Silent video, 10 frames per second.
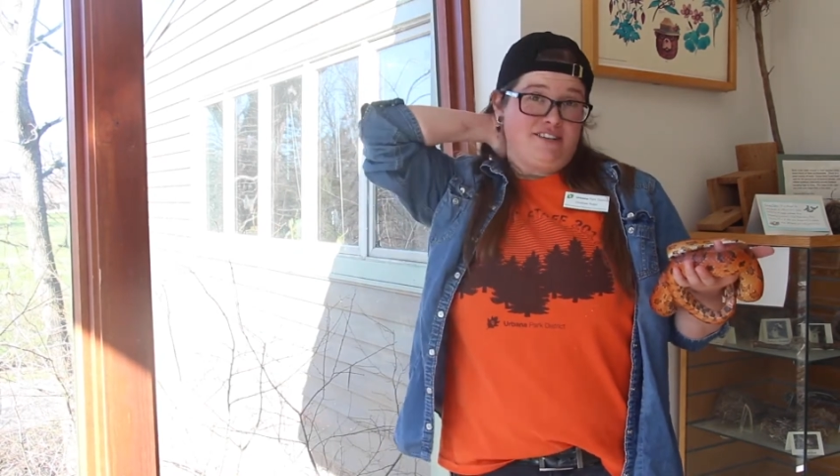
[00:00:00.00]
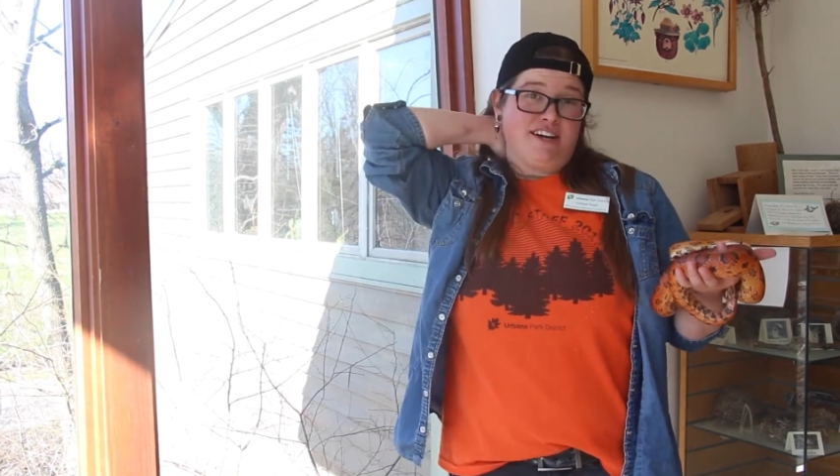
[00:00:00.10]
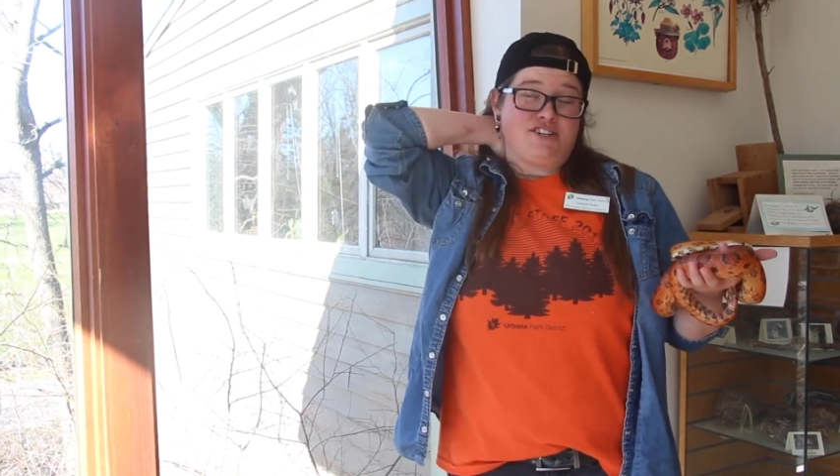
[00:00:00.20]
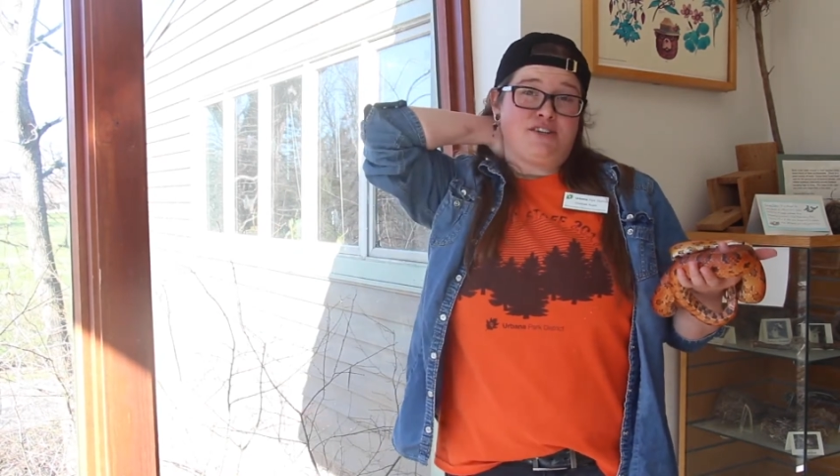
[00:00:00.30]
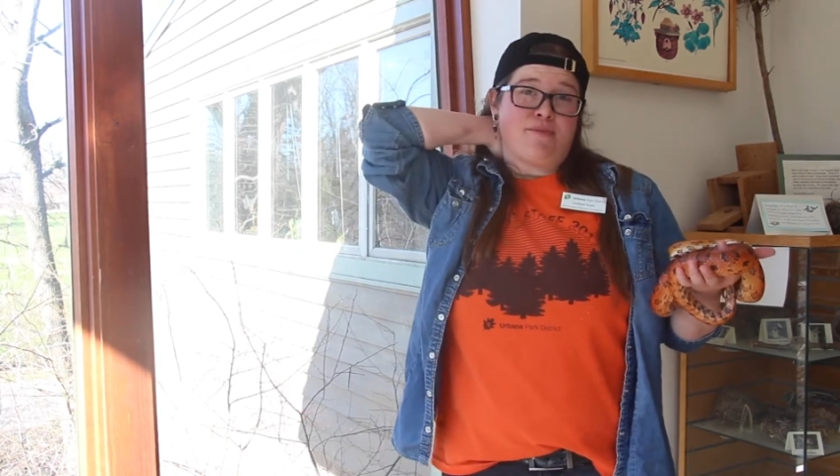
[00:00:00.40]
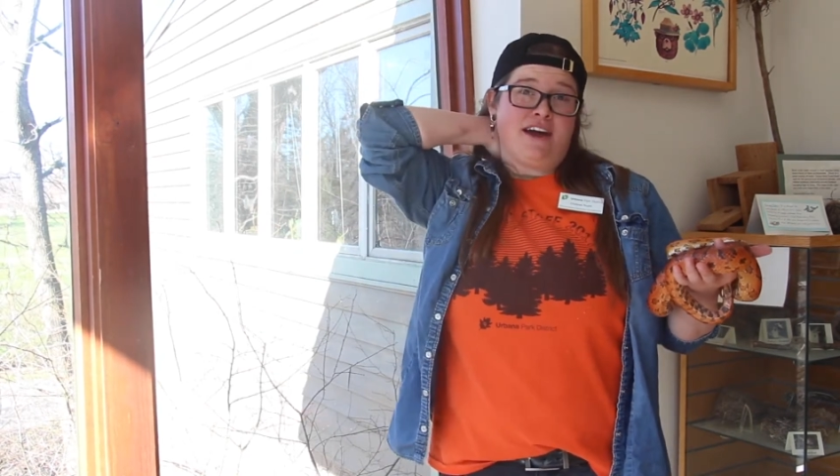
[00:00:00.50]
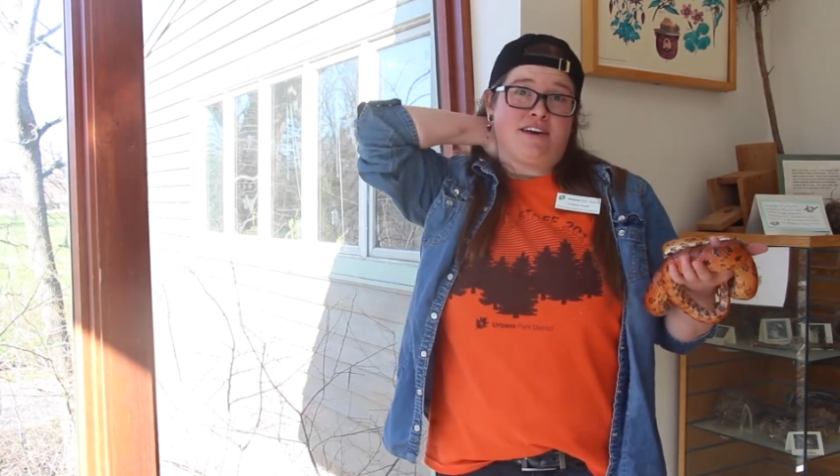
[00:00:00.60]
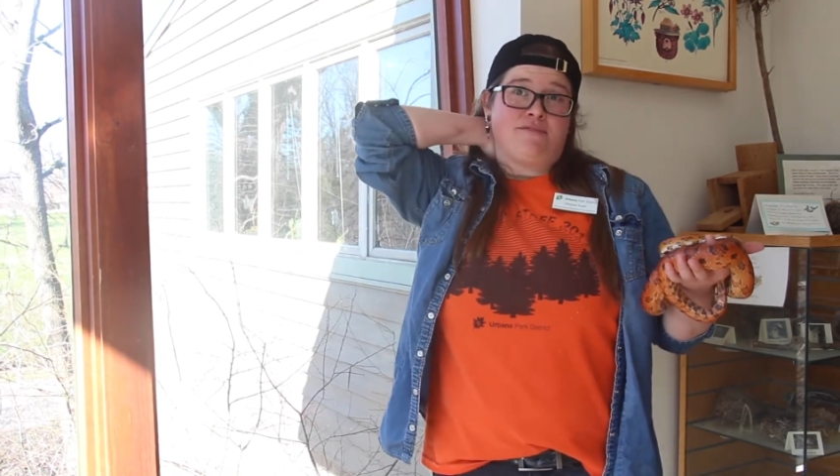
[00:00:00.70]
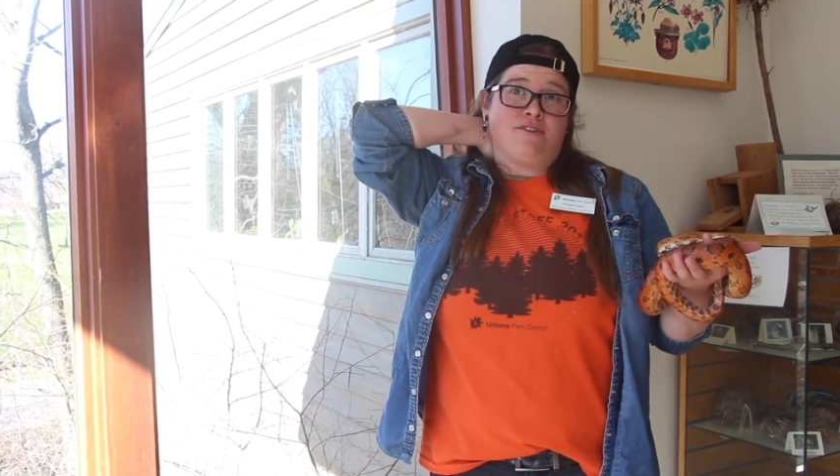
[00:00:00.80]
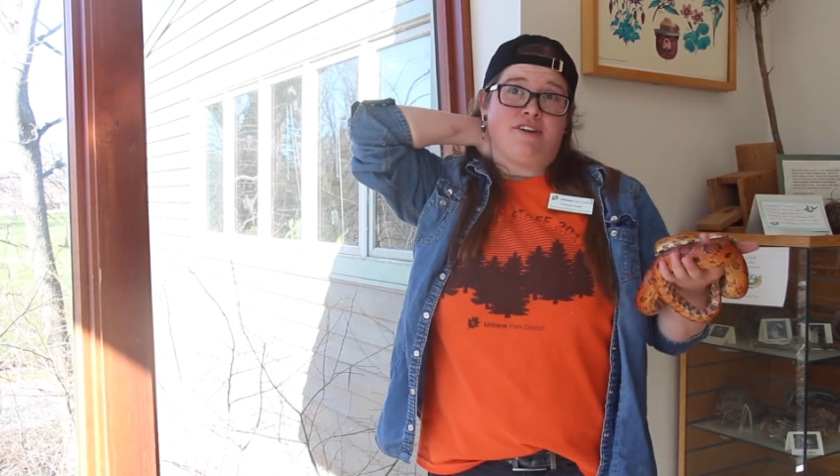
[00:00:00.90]
touch the
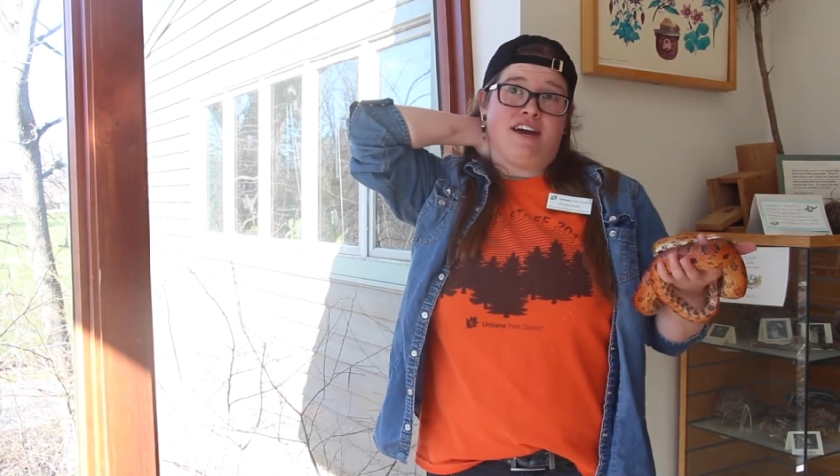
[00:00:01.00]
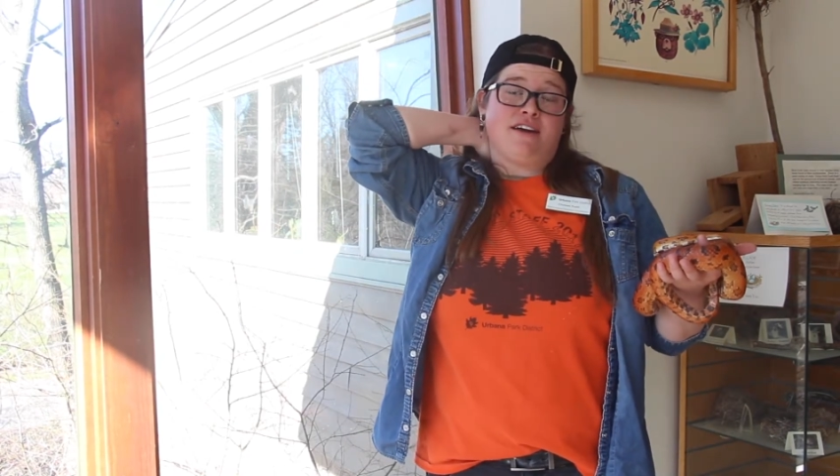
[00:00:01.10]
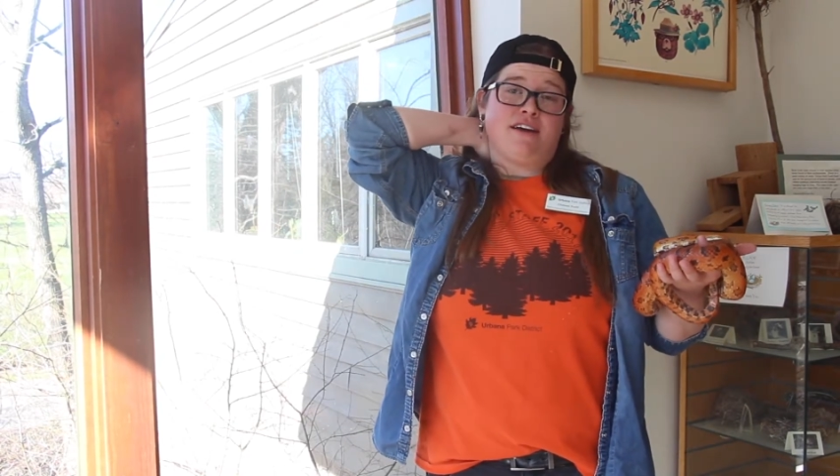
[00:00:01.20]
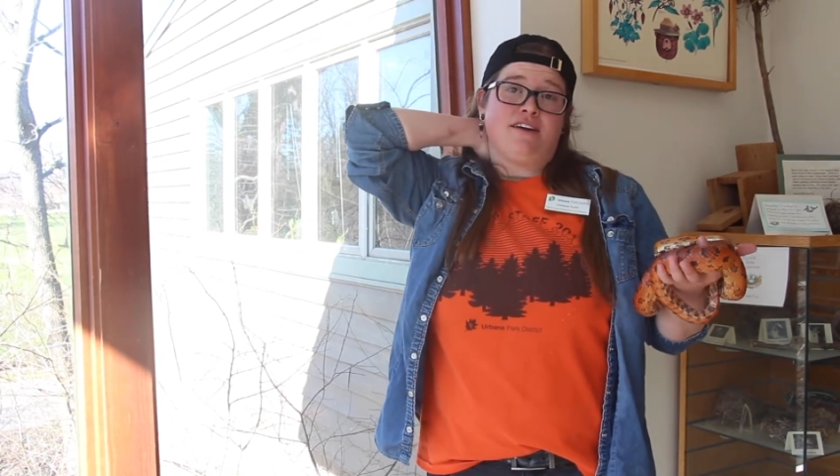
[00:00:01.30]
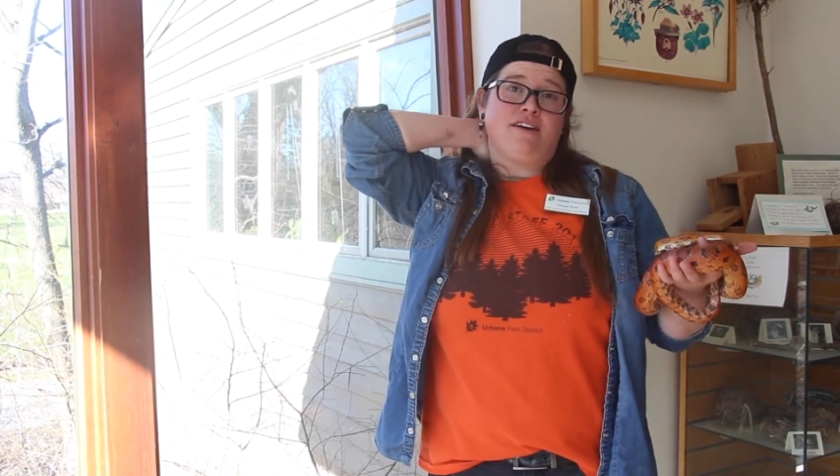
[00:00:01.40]
back of your neck